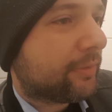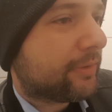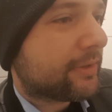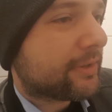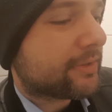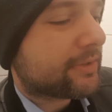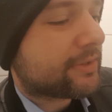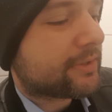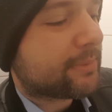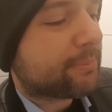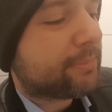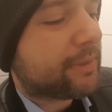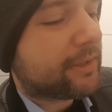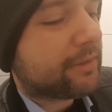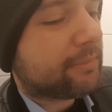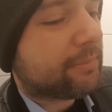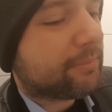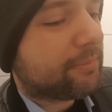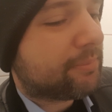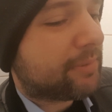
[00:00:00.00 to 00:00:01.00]
there's a
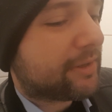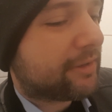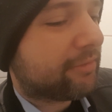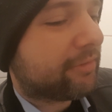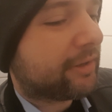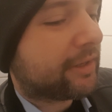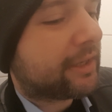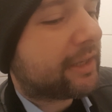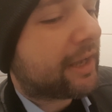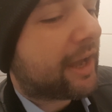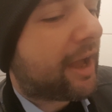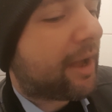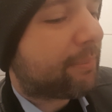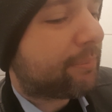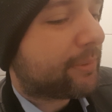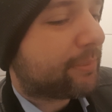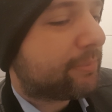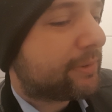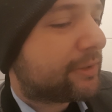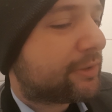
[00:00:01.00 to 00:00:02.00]
bit of a
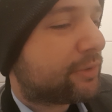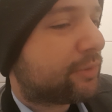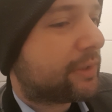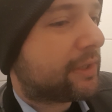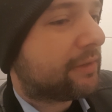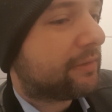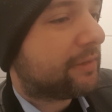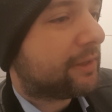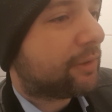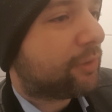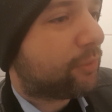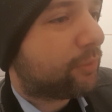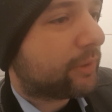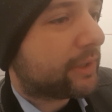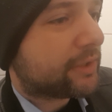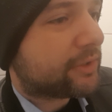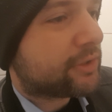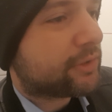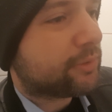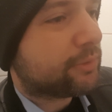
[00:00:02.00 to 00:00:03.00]
gap between the
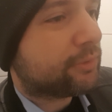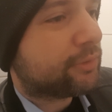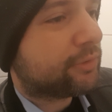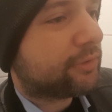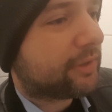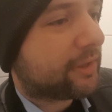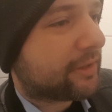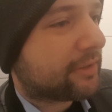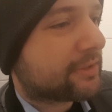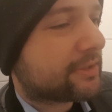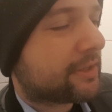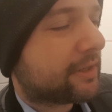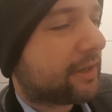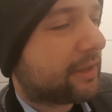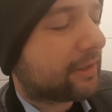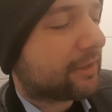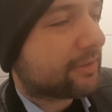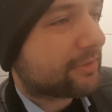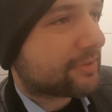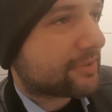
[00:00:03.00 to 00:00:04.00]
only two things that
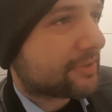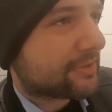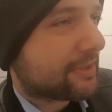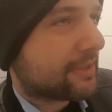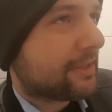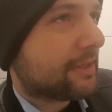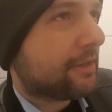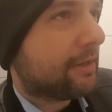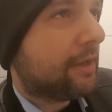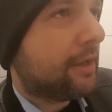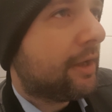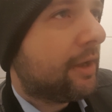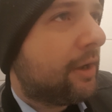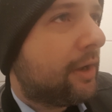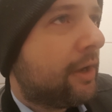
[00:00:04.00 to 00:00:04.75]
I can see